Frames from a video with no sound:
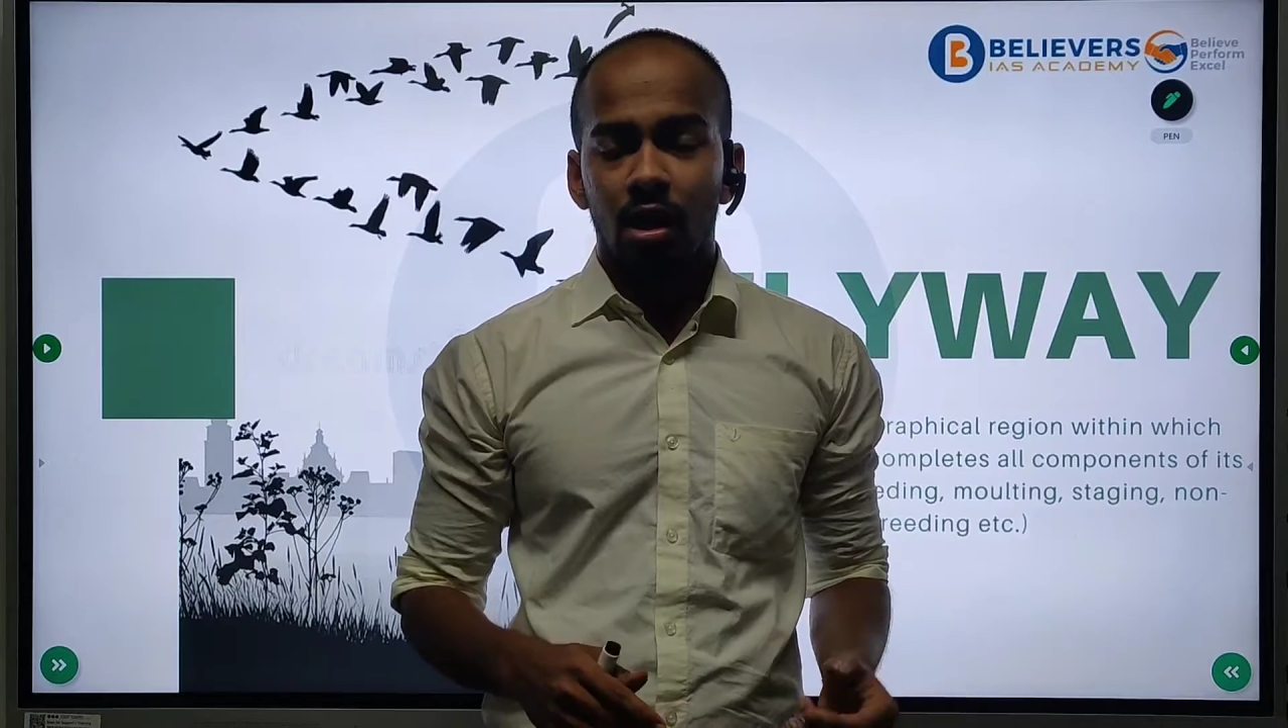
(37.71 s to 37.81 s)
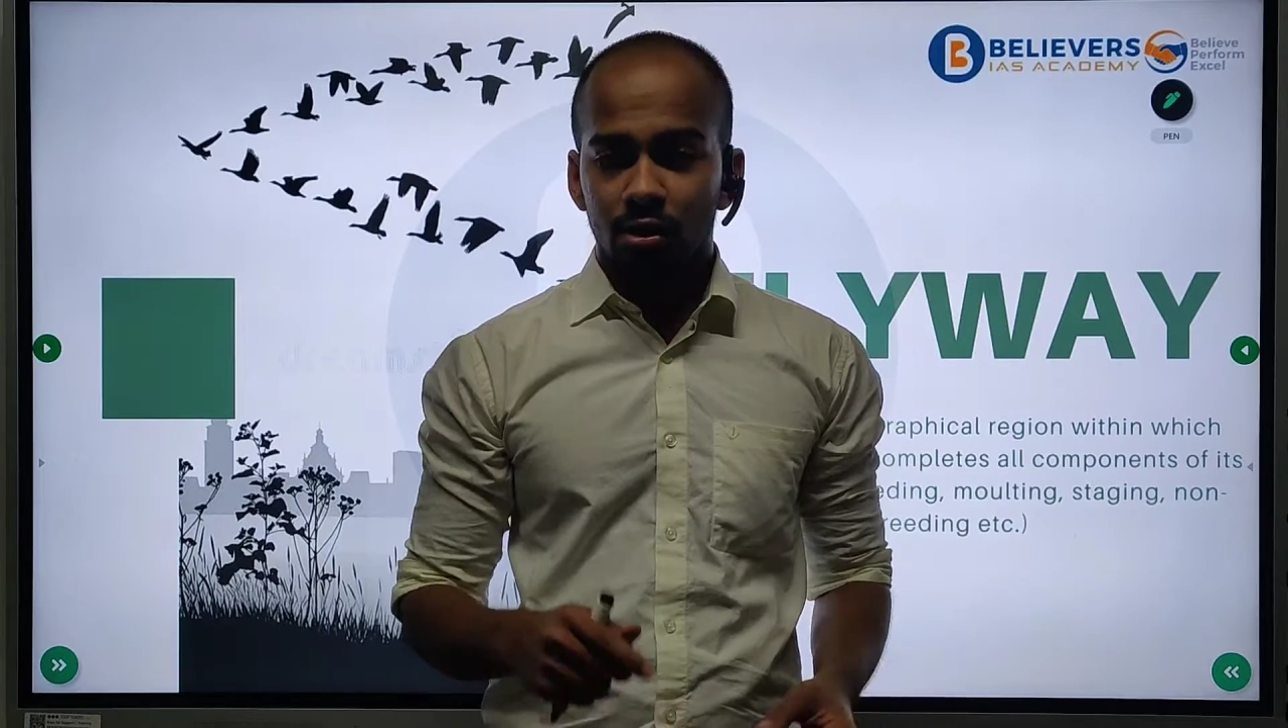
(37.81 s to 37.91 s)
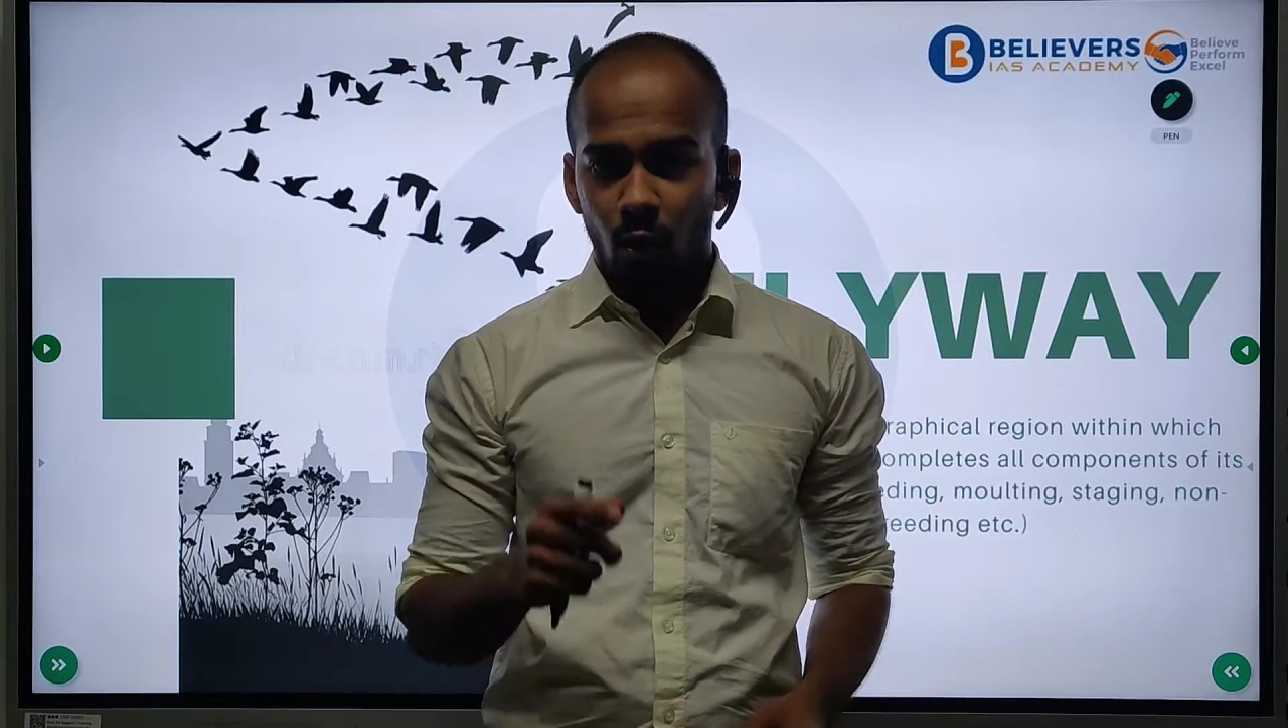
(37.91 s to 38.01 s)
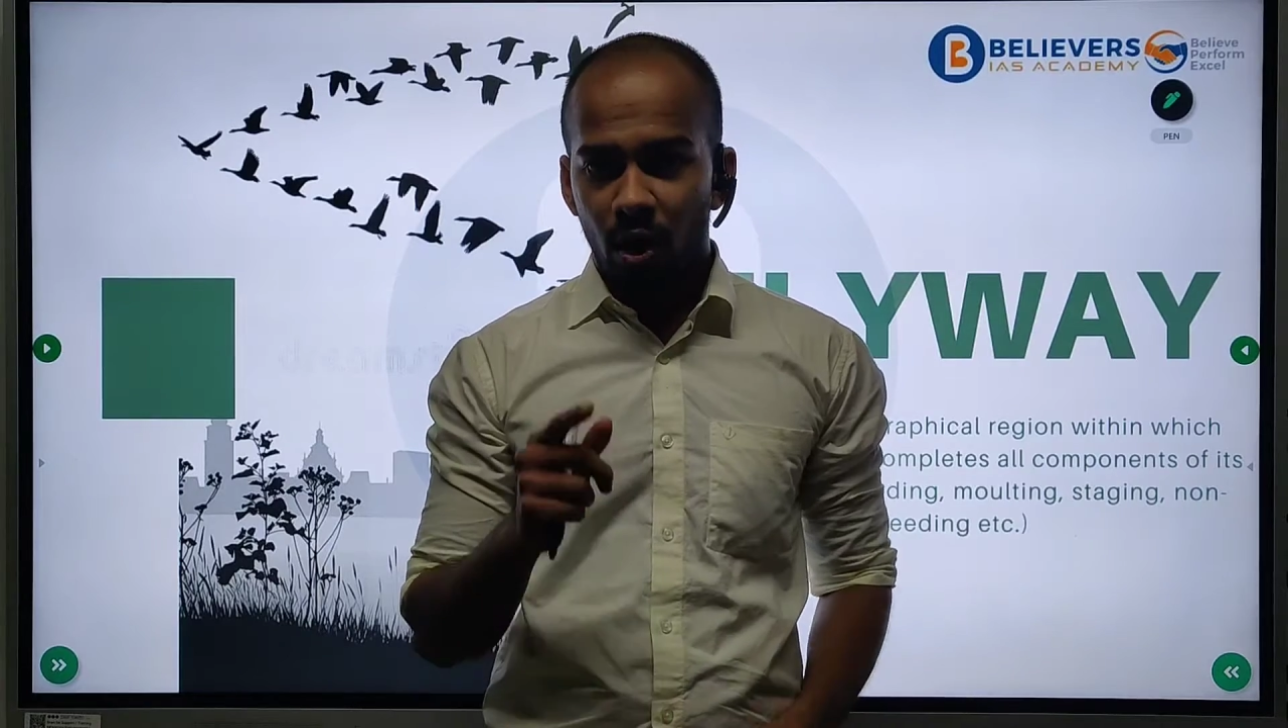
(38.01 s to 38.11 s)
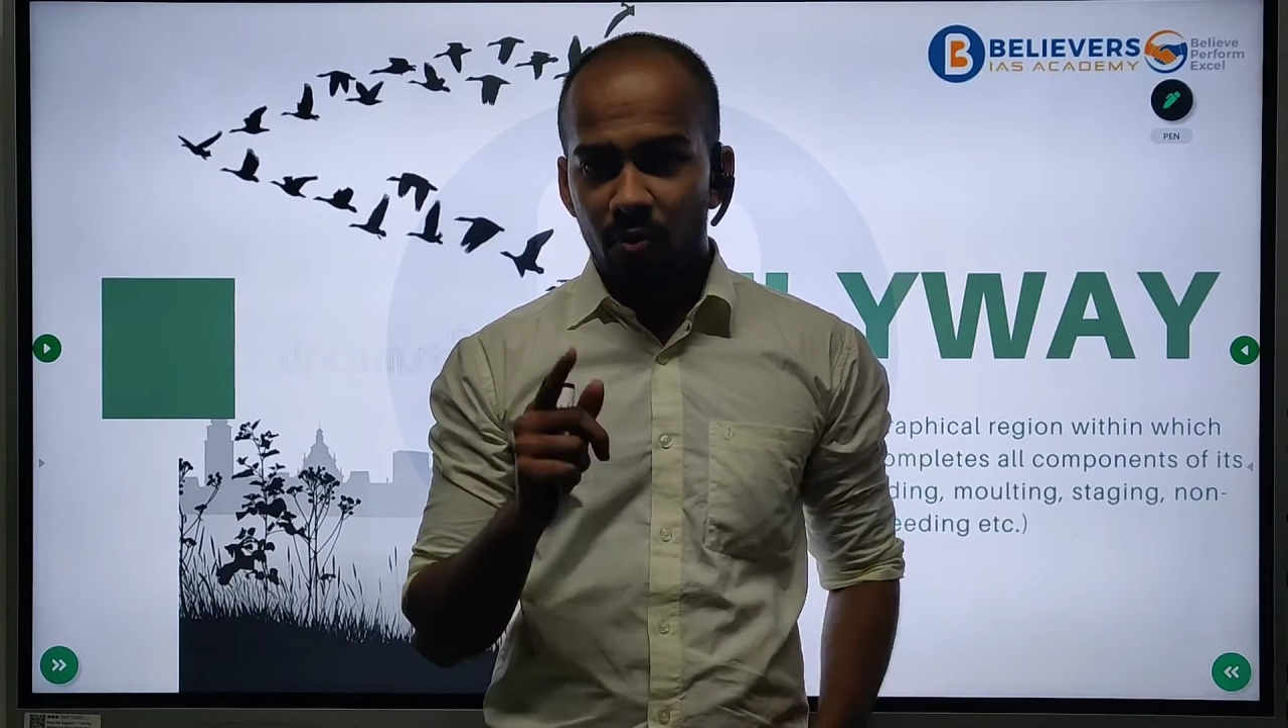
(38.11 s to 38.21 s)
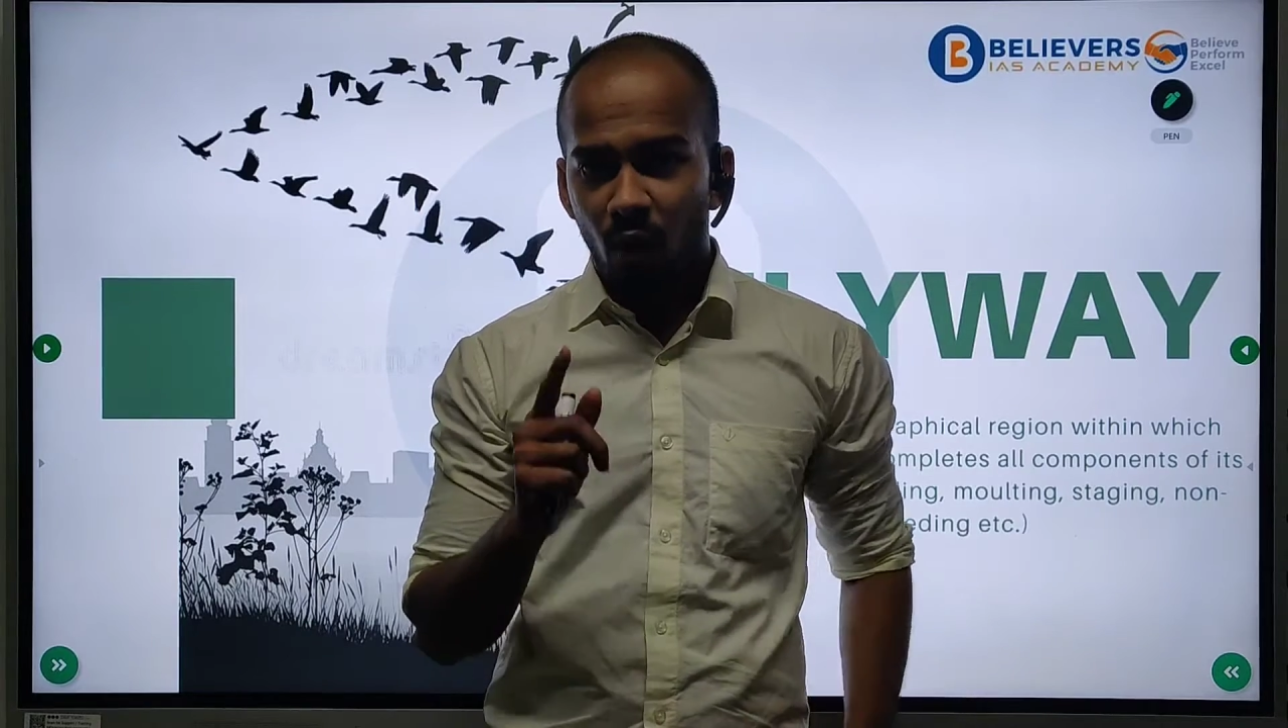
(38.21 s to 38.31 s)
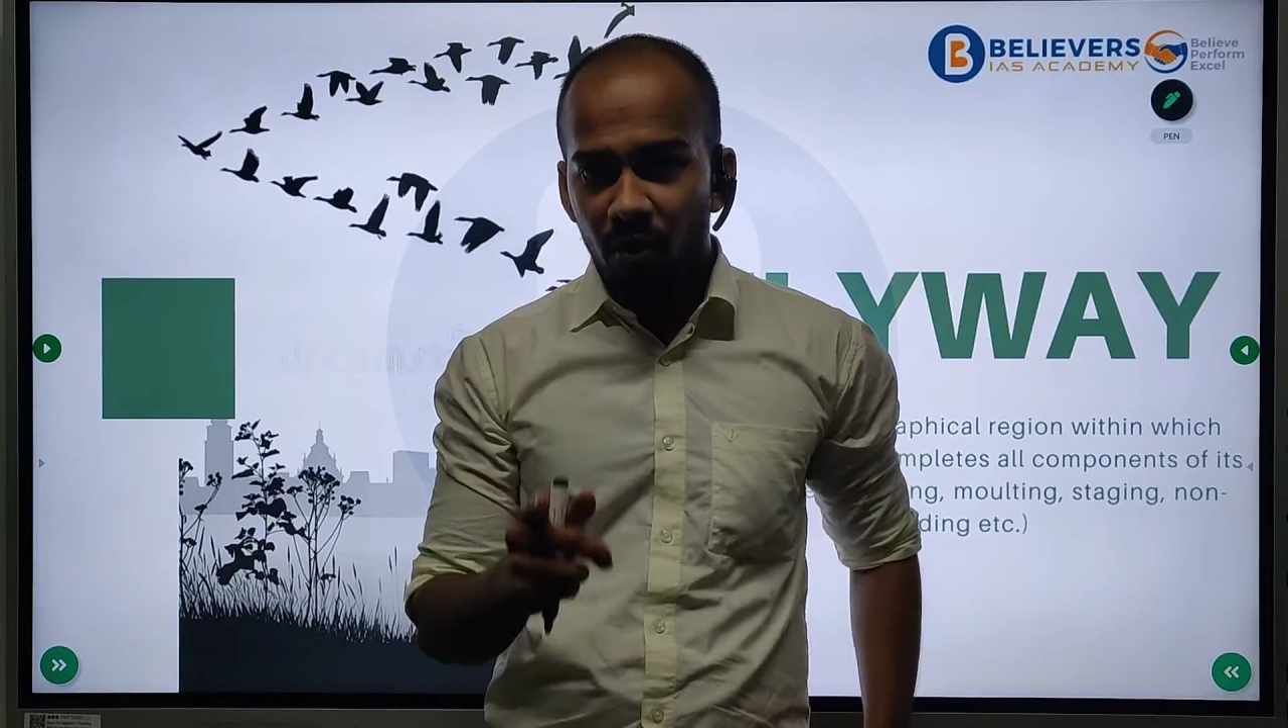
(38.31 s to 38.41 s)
So in